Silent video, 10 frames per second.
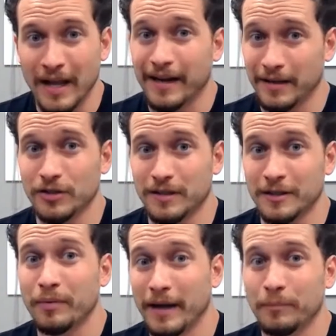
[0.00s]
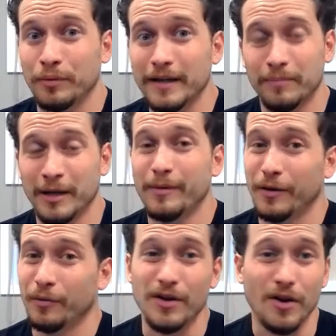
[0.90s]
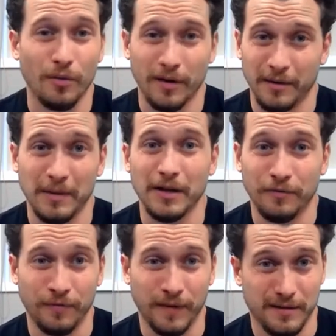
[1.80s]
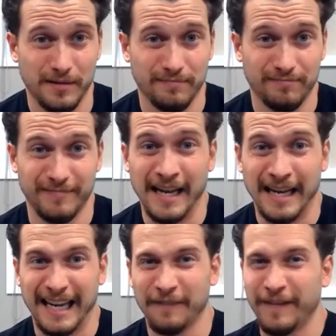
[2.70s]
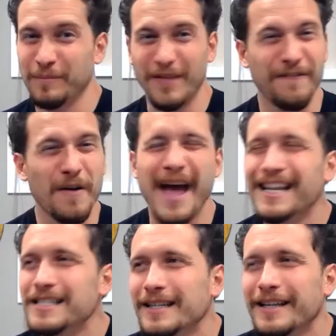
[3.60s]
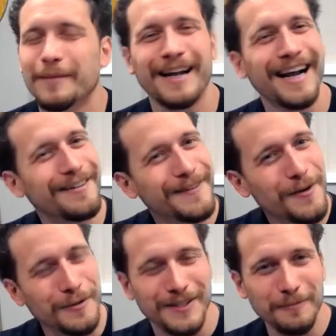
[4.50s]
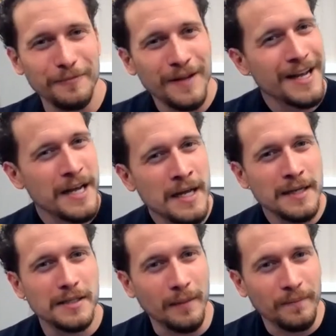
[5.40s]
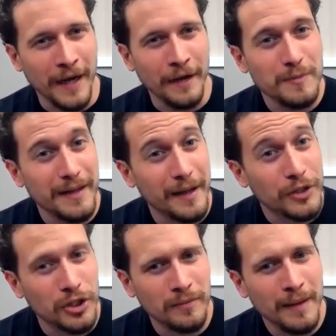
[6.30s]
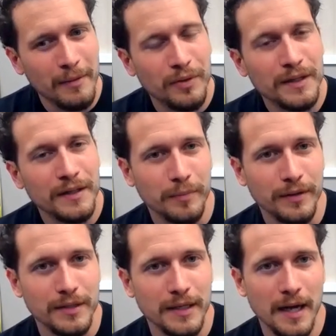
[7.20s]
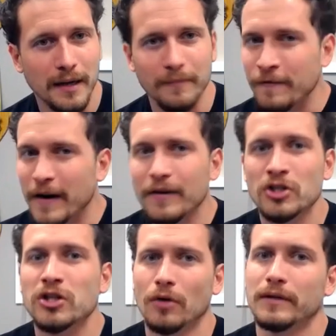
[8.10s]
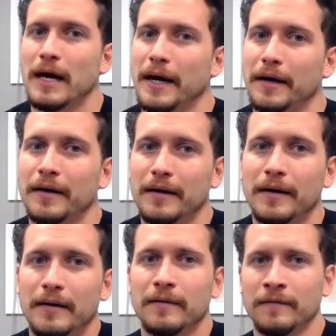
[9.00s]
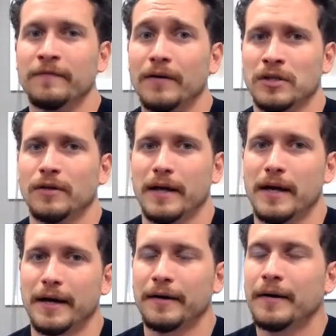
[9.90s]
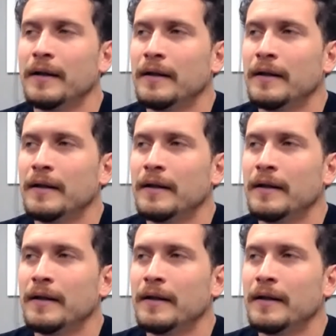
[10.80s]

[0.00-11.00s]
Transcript: Like I just explained, bringing in people that we know are going to be good fits. And like if I'm hesitant, I'm like, I don't know, something tells me that we shouldn't maybe bring this person on. I'm very slow to hire, very slow to hire.